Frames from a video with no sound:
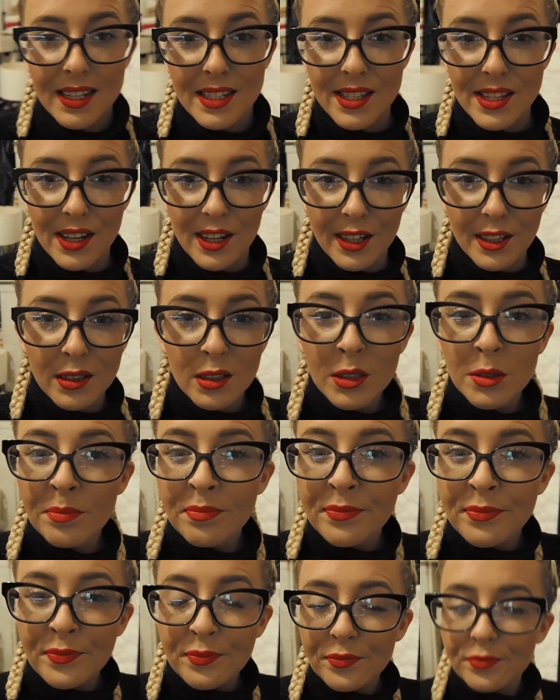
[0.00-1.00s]
So
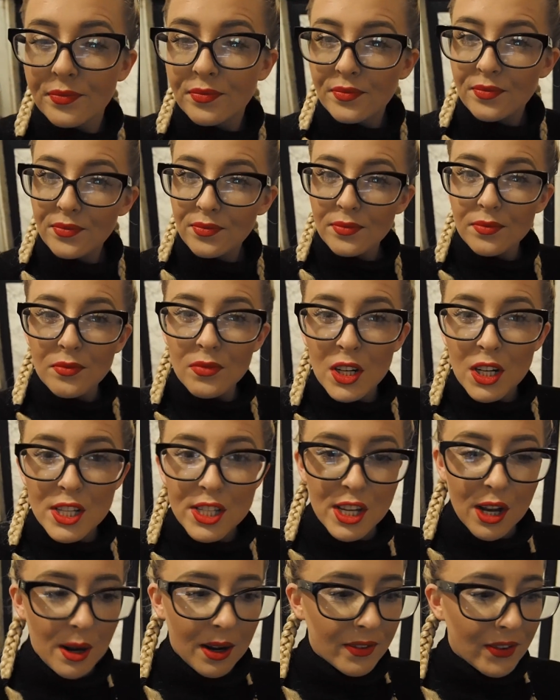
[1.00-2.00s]

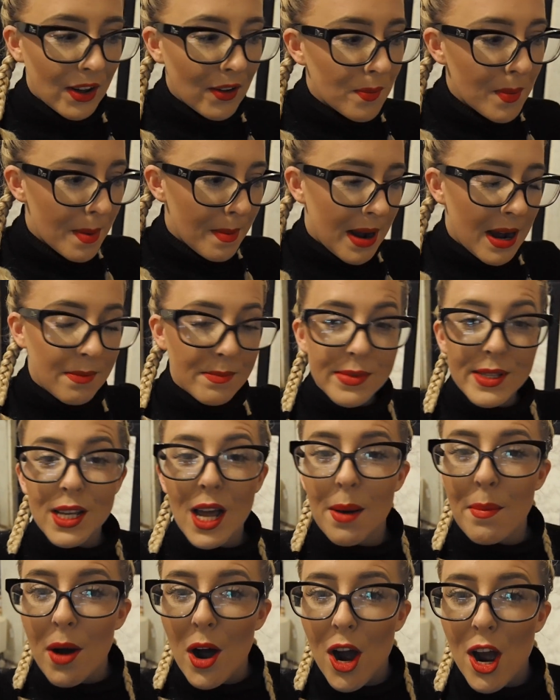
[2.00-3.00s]
so I've left my mum's,
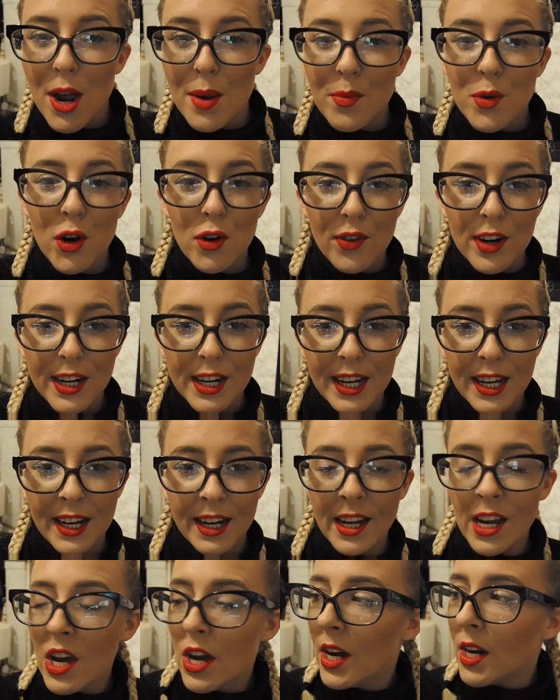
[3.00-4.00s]
come home, got
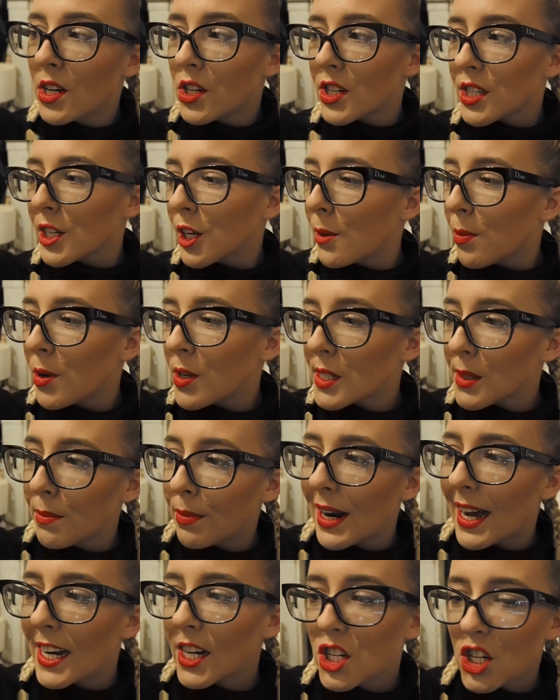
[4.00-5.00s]
ready, just gonna put some
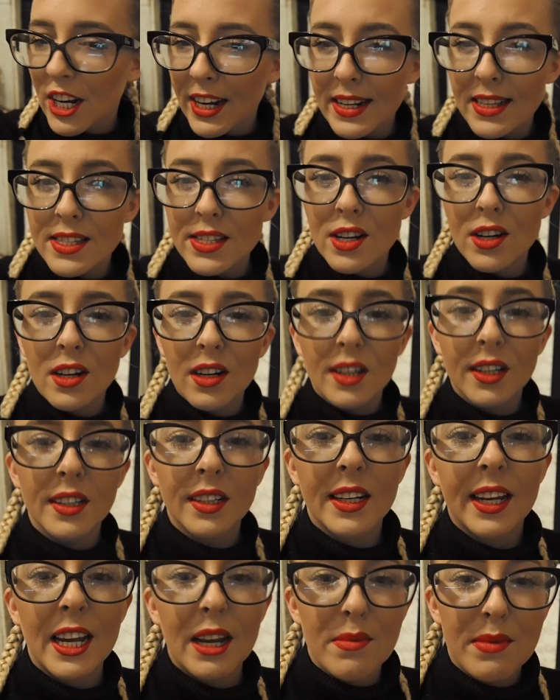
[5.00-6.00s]
black jeans
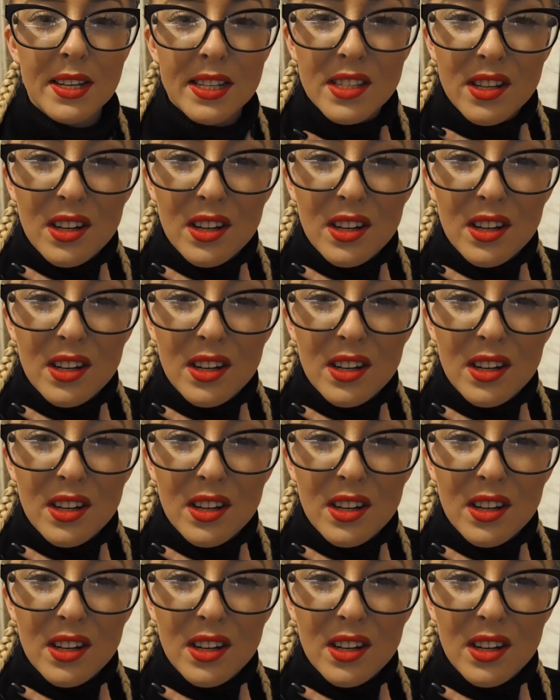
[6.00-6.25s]
on, keep this